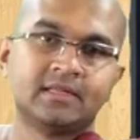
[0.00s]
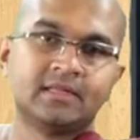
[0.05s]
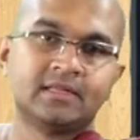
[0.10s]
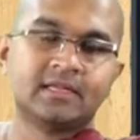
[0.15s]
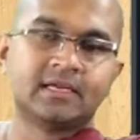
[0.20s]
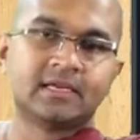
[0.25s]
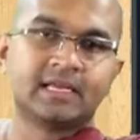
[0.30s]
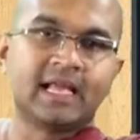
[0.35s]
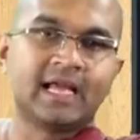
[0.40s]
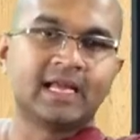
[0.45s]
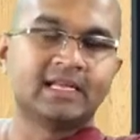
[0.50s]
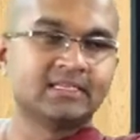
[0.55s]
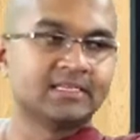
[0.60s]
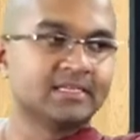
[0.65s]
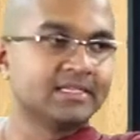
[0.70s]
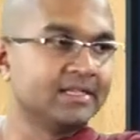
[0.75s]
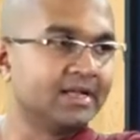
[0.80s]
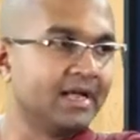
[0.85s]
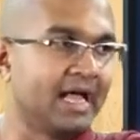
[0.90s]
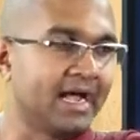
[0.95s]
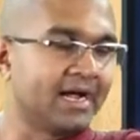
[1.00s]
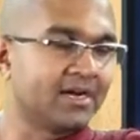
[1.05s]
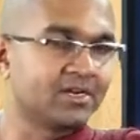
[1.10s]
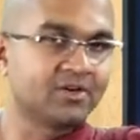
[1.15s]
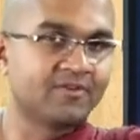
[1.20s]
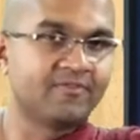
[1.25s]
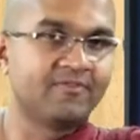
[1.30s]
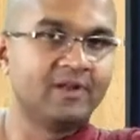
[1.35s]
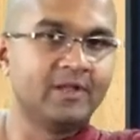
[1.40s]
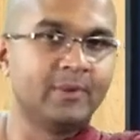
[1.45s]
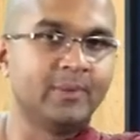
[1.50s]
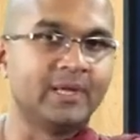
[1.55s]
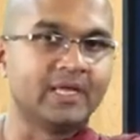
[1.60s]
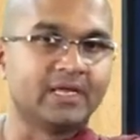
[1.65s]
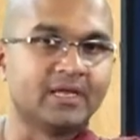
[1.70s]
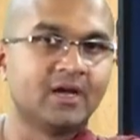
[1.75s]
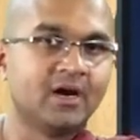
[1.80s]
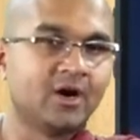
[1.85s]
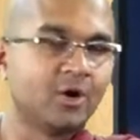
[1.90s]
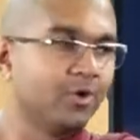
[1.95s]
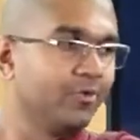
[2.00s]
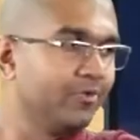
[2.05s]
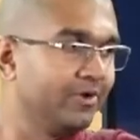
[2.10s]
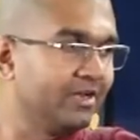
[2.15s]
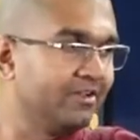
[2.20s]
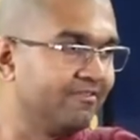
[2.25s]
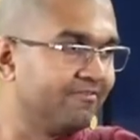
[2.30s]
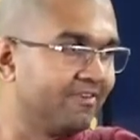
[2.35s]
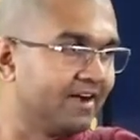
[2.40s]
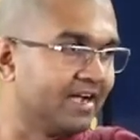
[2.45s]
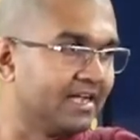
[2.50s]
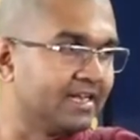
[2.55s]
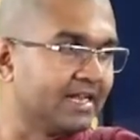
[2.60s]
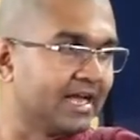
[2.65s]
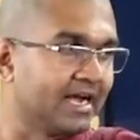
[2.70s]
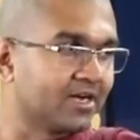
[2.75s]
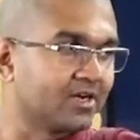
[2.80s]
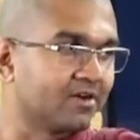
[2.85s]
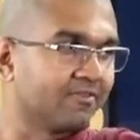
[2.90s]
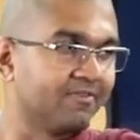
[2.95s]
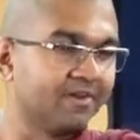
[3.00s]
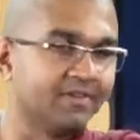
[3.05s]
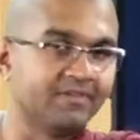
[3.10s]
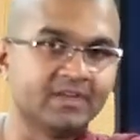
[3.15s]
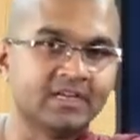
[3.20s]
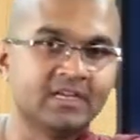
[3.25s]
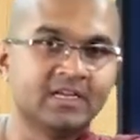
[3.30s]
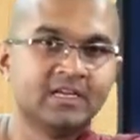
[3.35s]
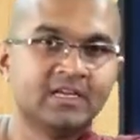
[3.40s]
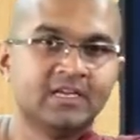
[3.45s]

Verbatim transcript: The, the act of living, how do we define act of living,